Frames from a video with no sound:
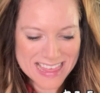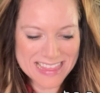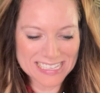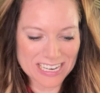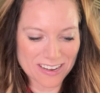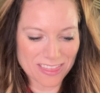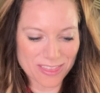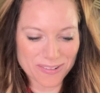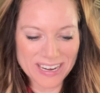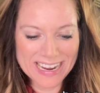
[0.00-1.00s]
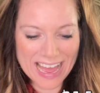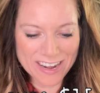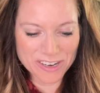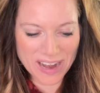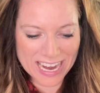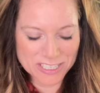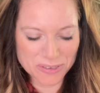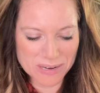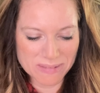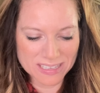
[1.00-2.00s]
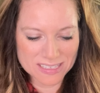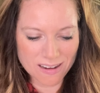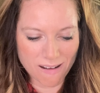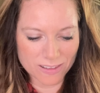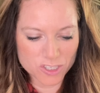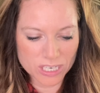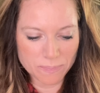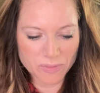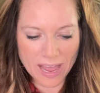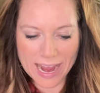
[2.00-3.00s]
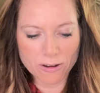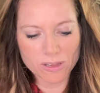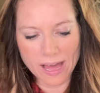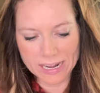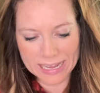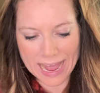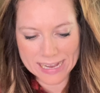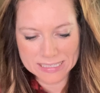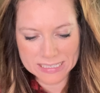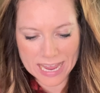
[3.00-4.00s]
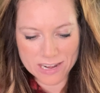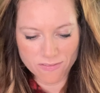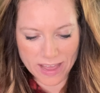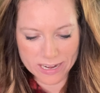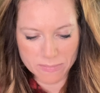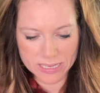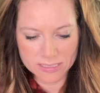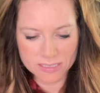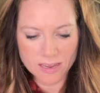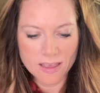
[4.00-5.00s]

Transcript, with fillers: These are three under eye treatments, collagen, hyaluronic acid, and vitamins